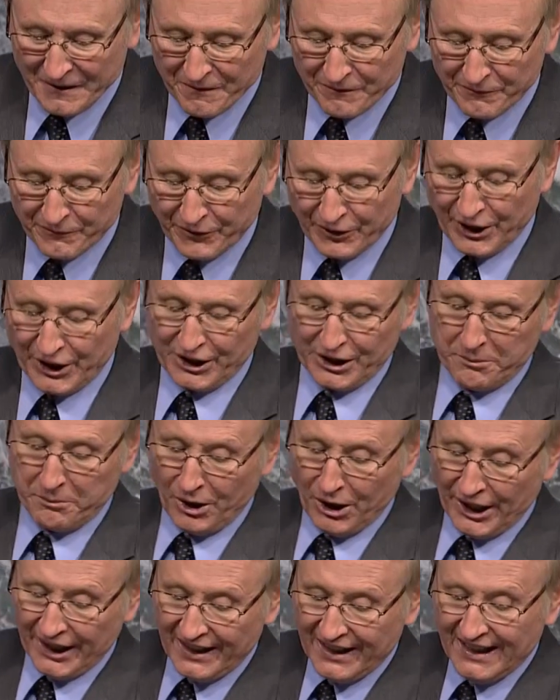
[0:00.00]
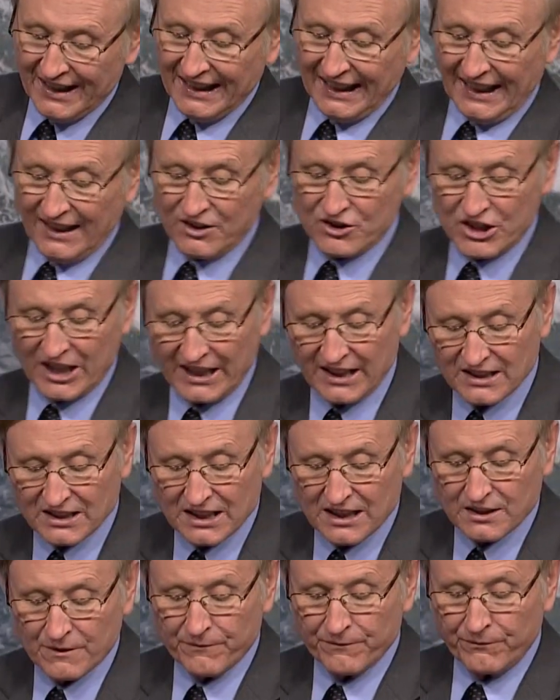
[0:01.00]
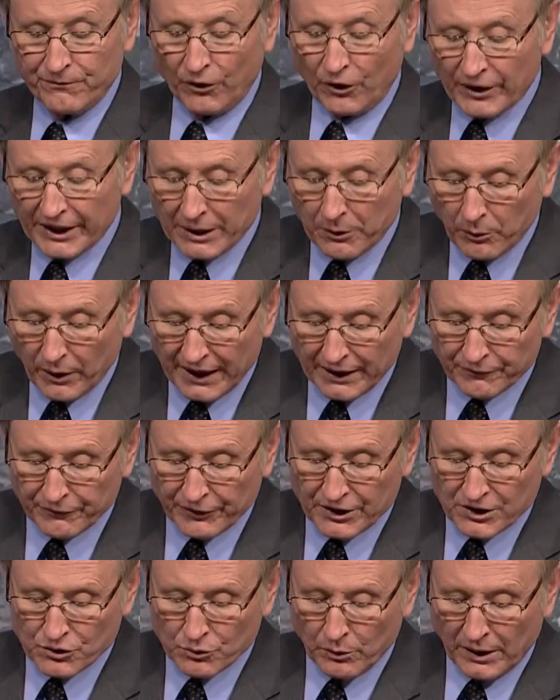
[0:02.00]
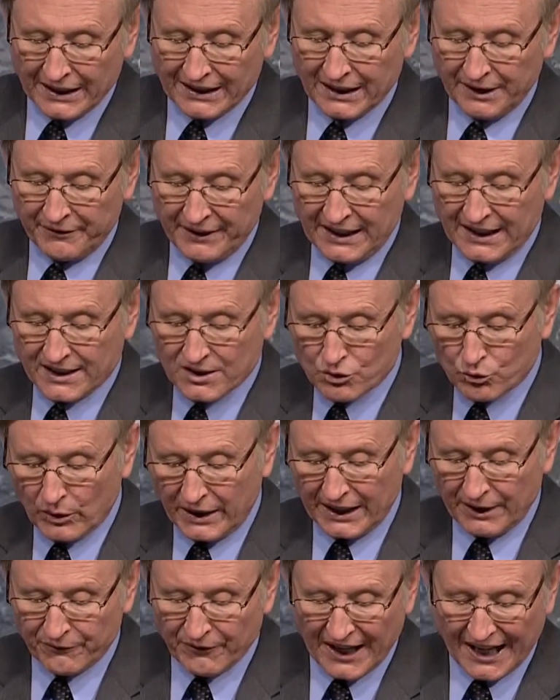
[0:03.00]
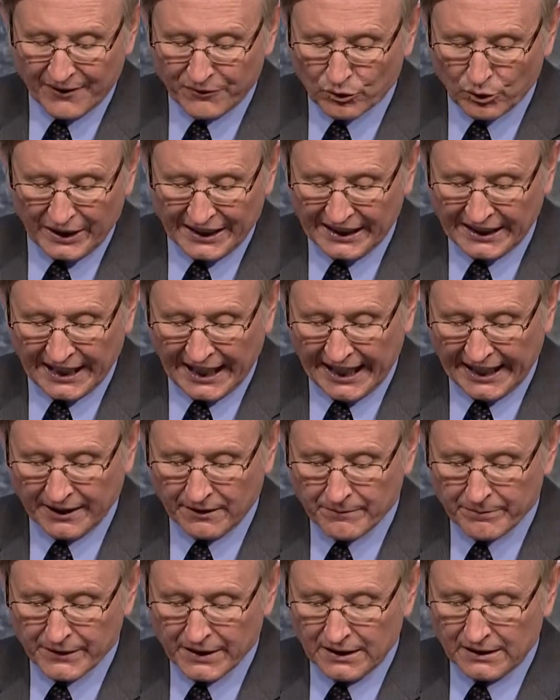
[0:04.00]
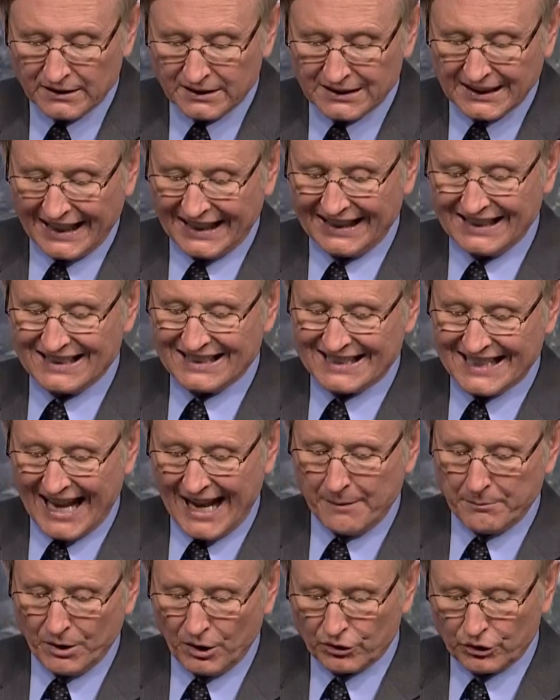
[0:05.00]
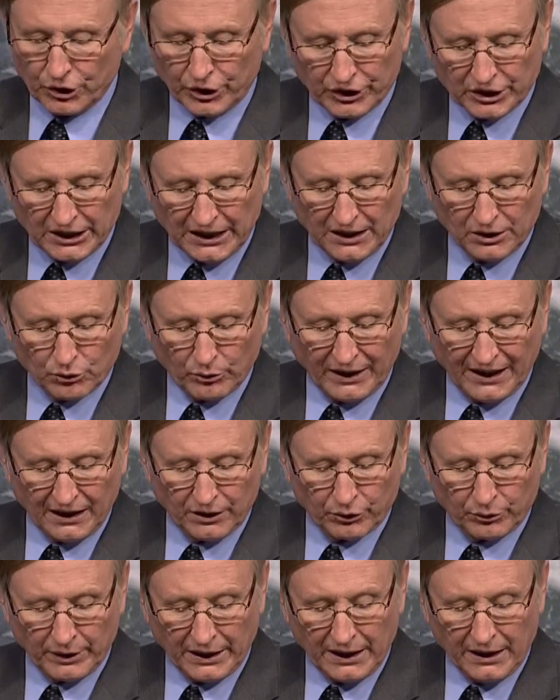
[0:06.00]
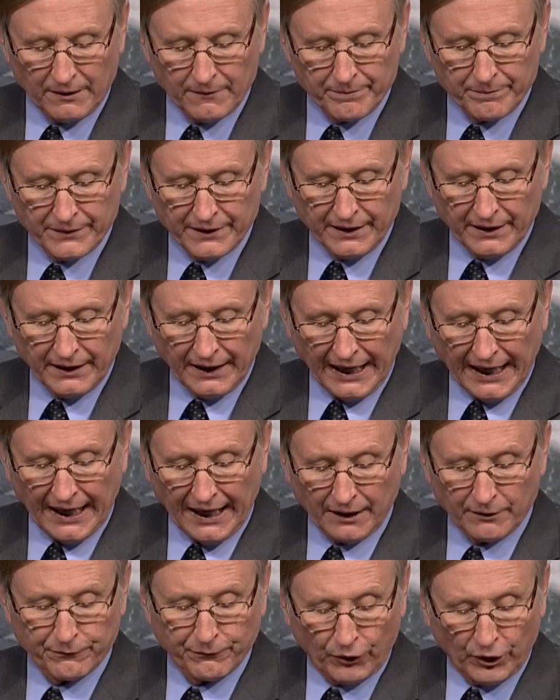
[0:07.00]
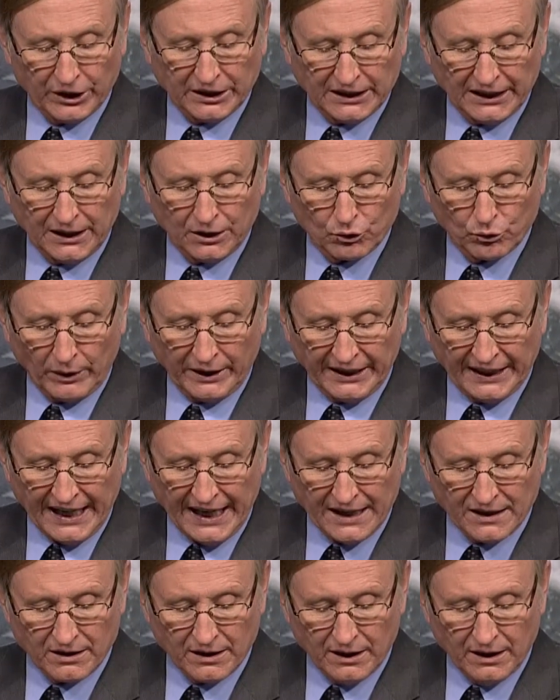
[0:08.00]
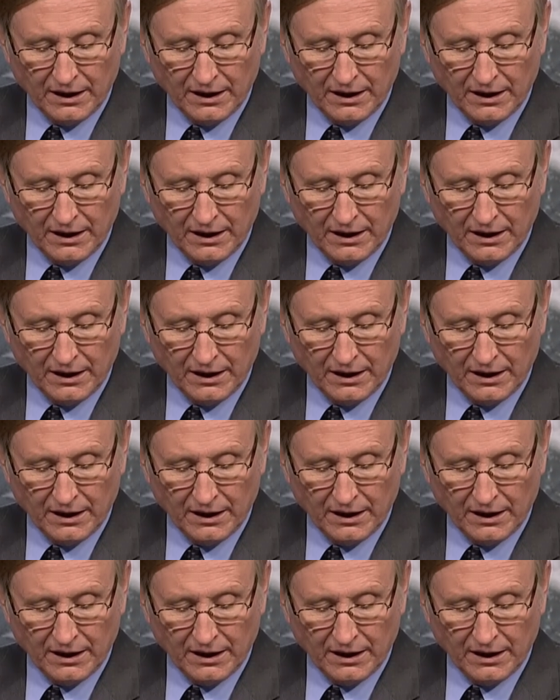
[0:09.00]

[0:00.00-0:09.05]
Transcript: Furthermore, in Genesis 41, verse 1, Leviticus 25, 29, 2 Samuel 13, 23, and 14, 28,